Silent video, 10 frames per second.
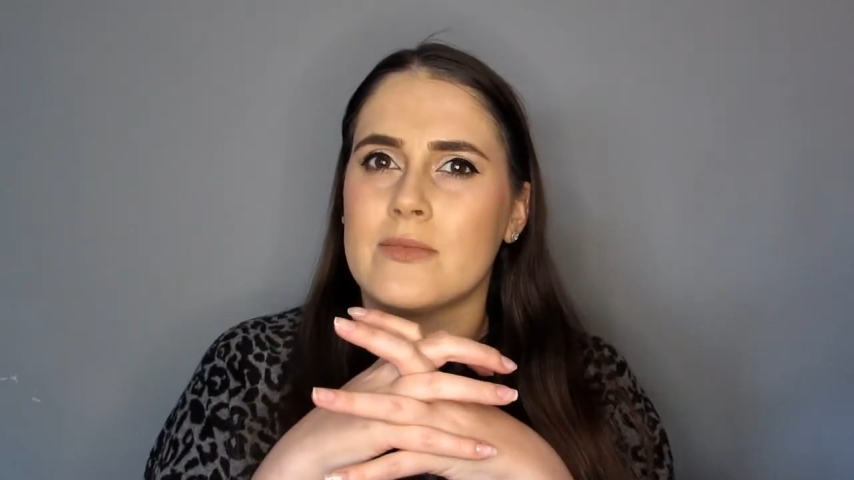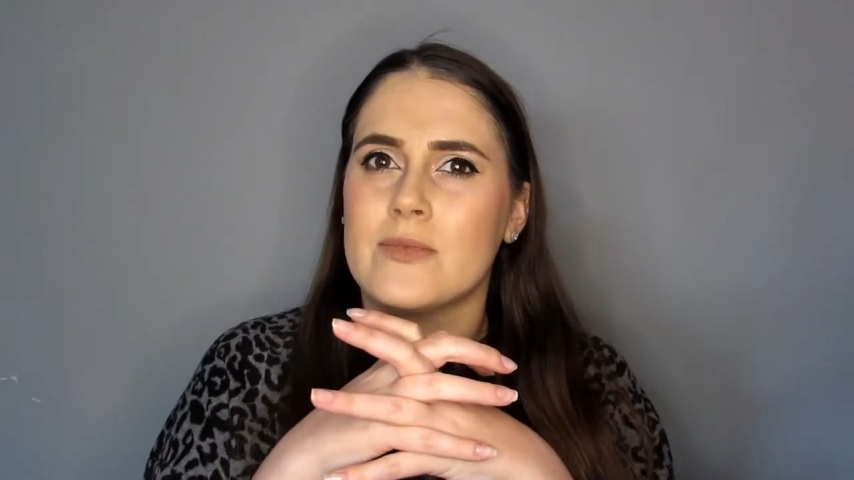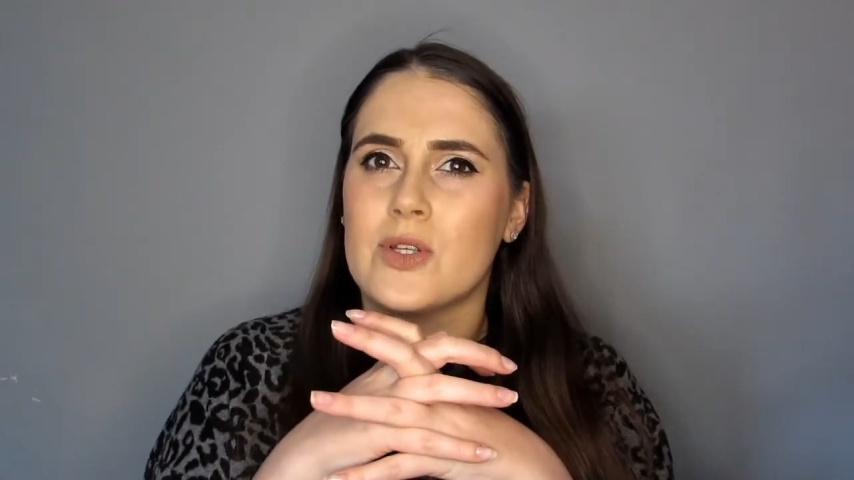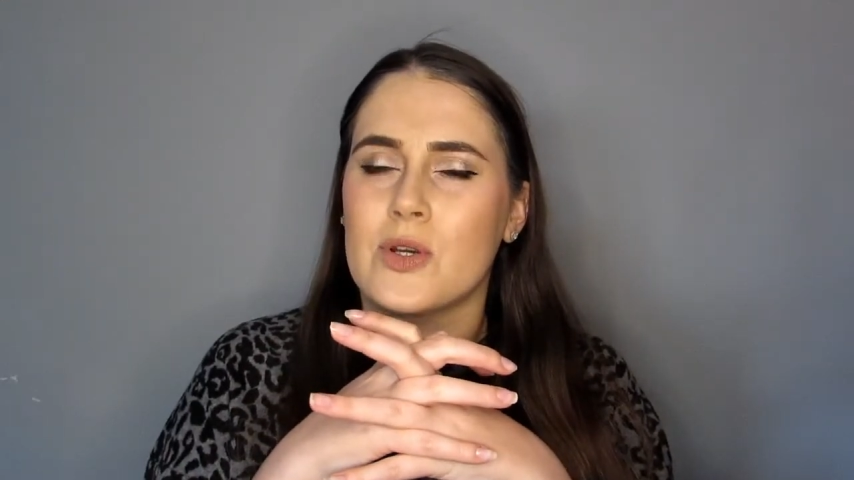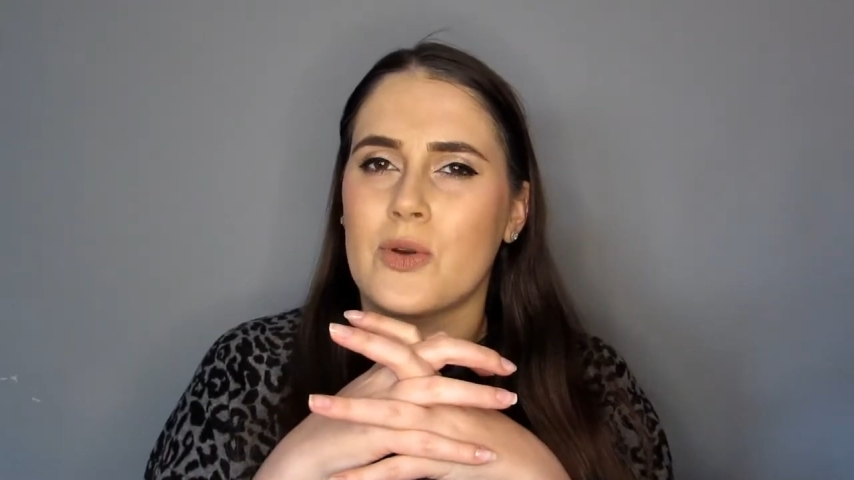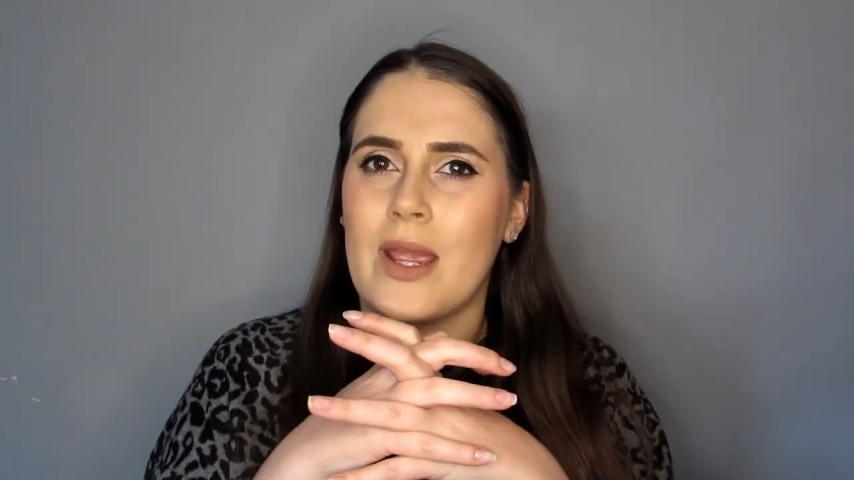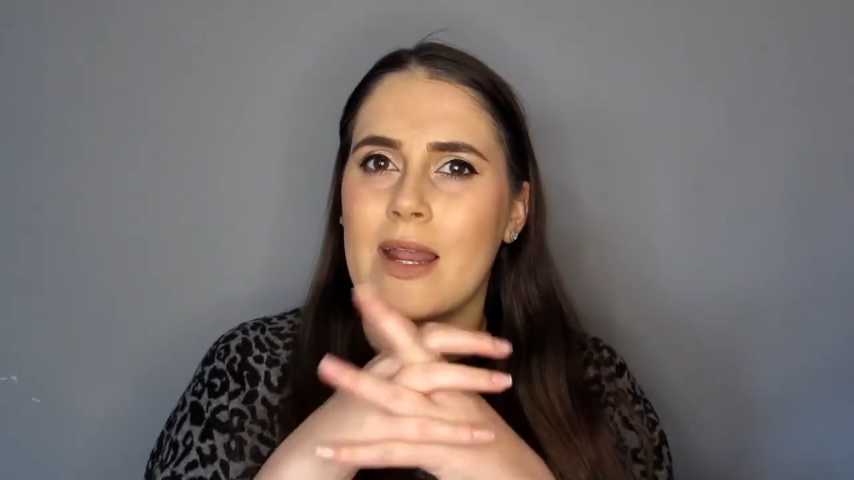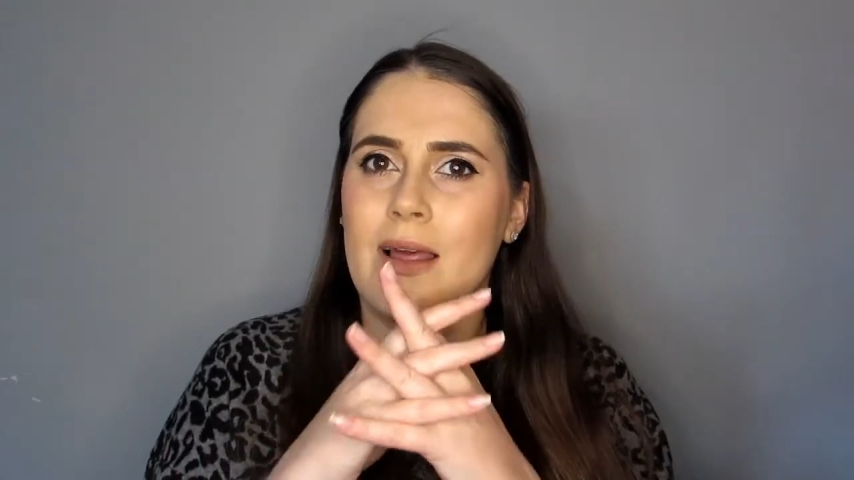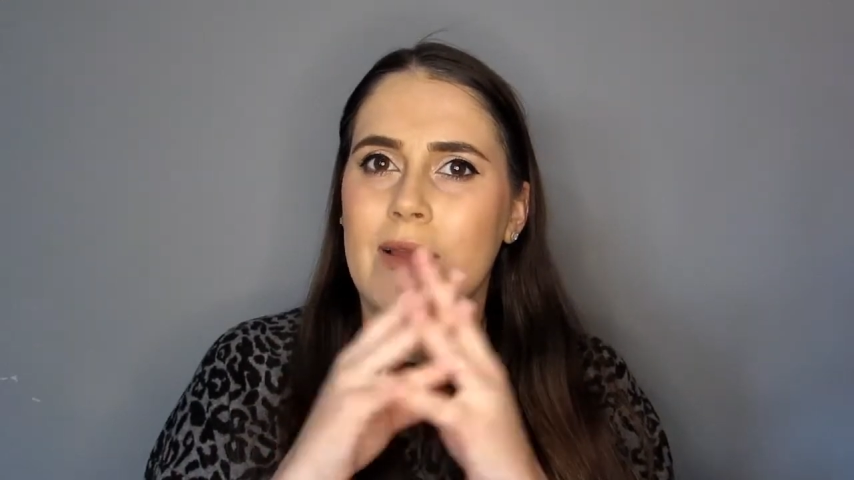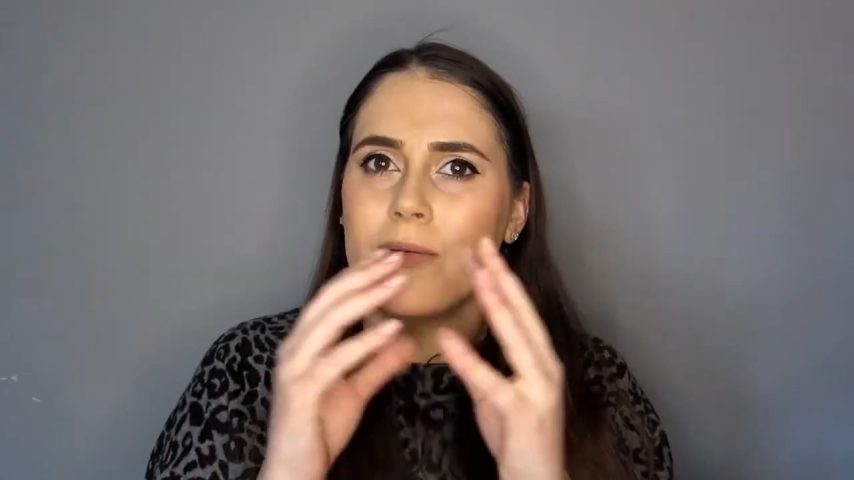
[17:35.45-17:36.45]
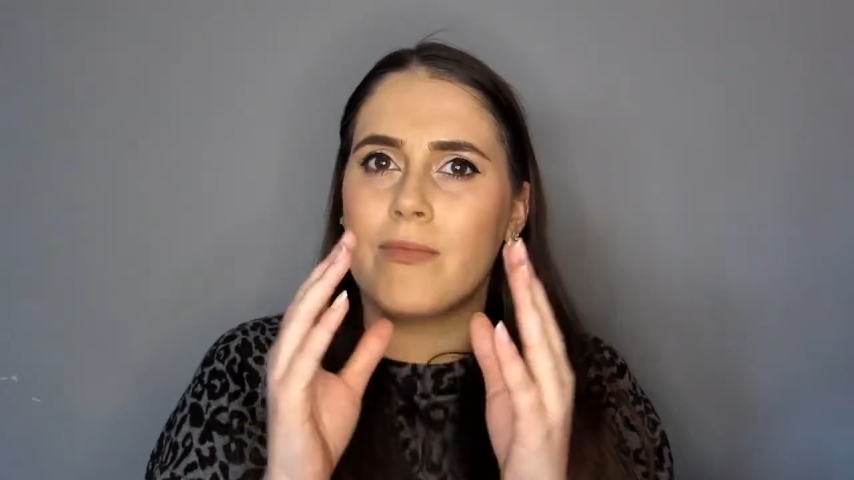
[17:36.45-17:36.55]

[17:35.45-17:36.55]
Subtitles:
to create like